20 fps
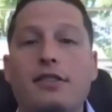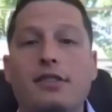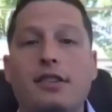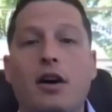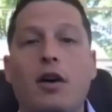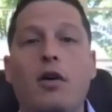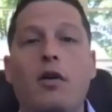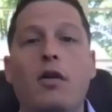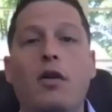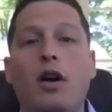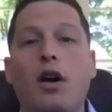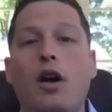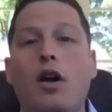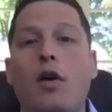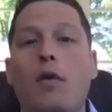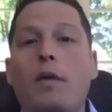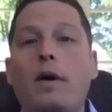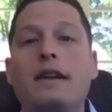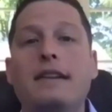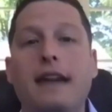so
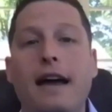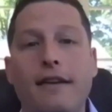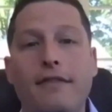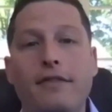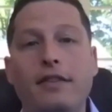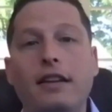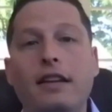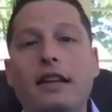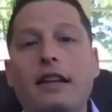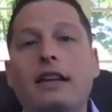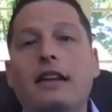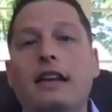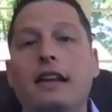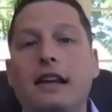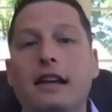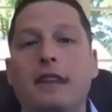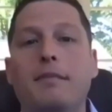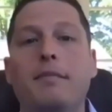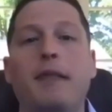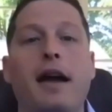we definitely
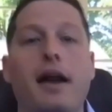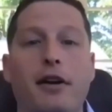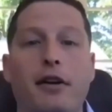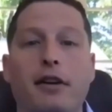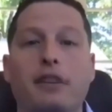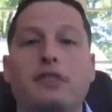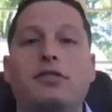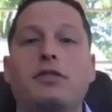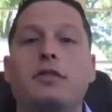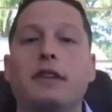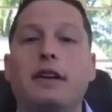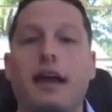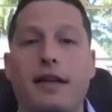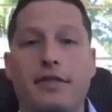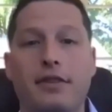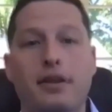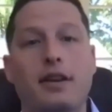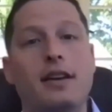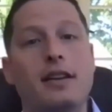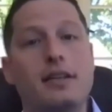need parents to get
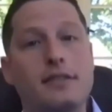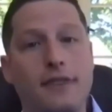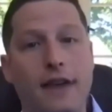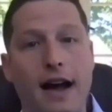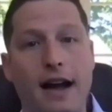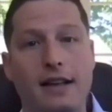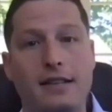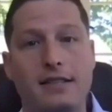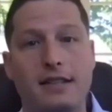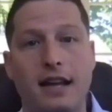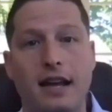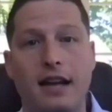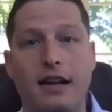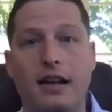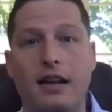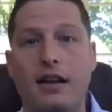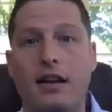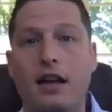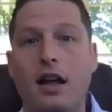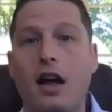their kids
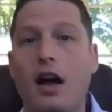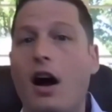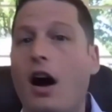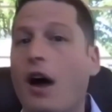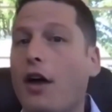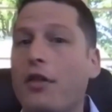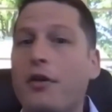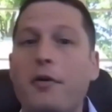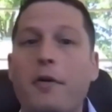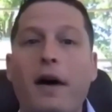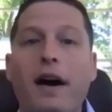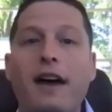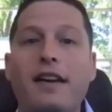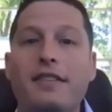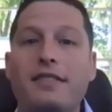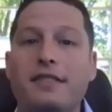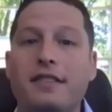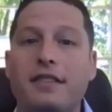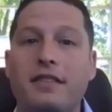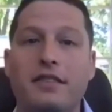vaccinated.
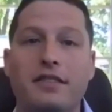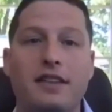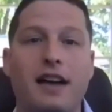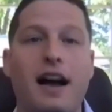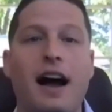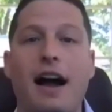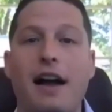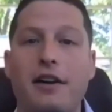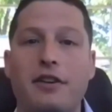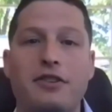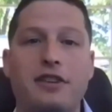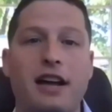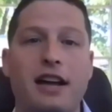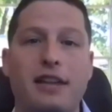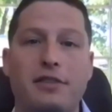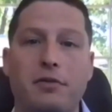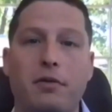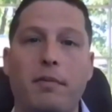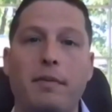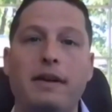Otherwise, there's a higher
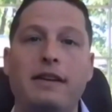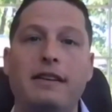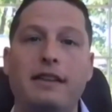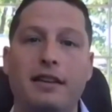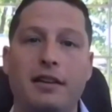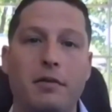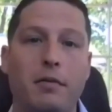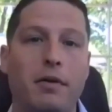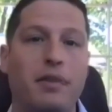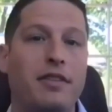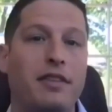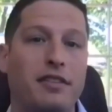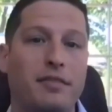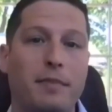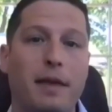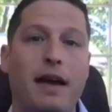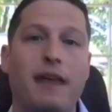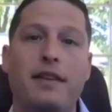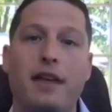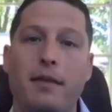chance we'll be dealing with this
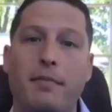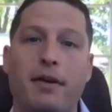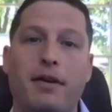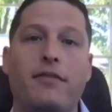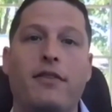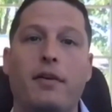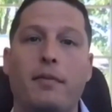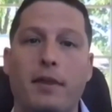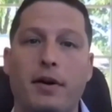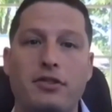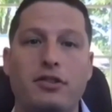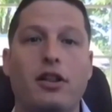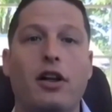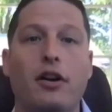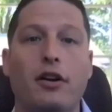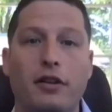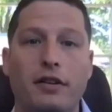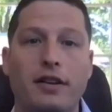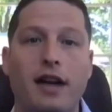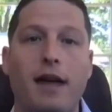pandemic for a much
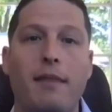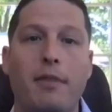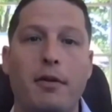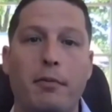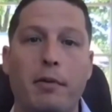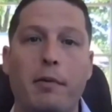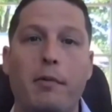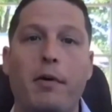longer time than we